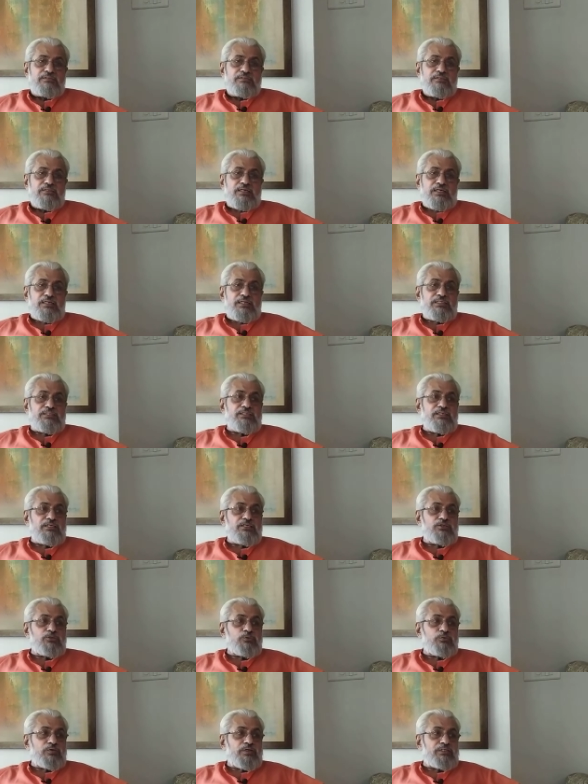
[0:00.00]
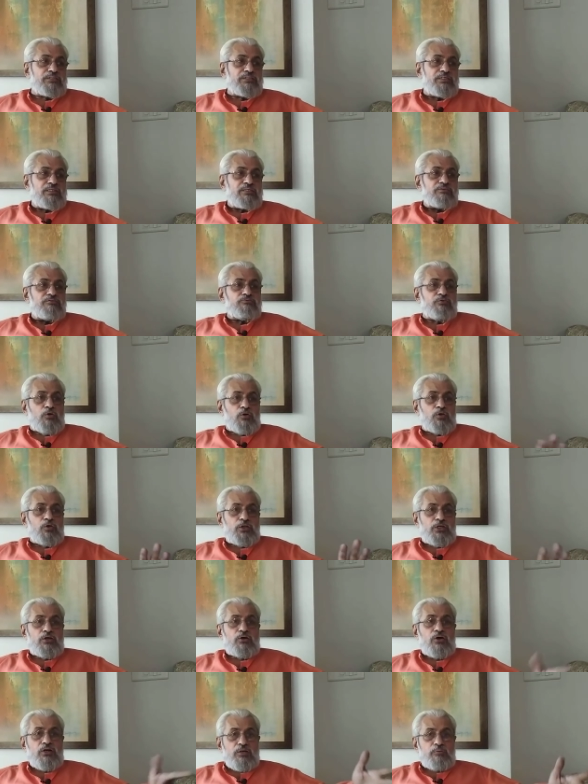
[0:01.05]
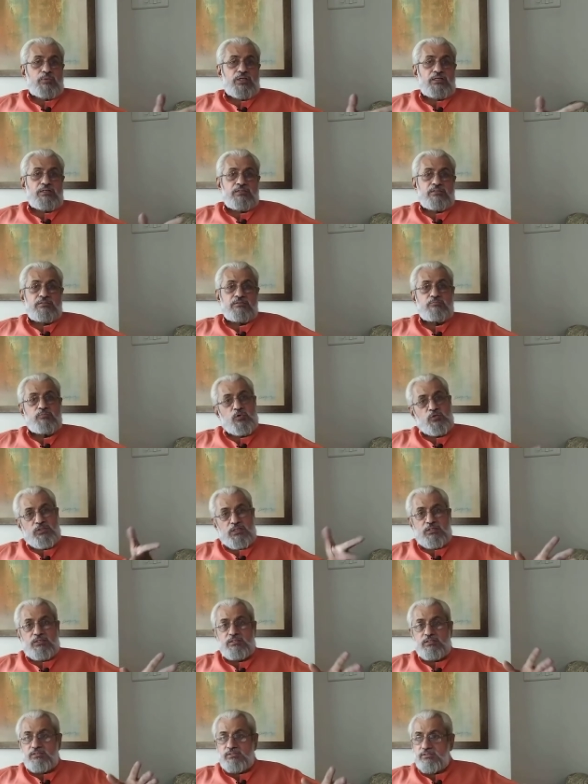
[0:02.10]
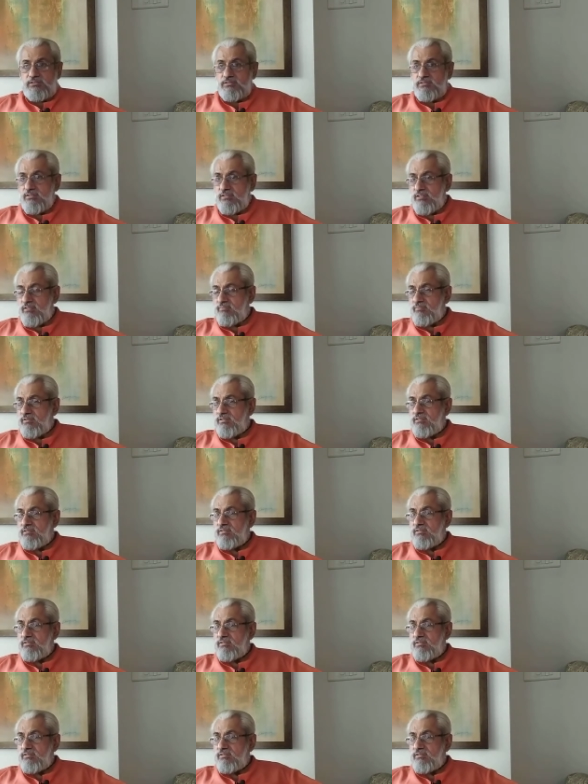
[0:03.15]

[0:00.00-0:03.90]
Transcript: Conditioned in two ways following or rebelling. Both are conditionings anyway.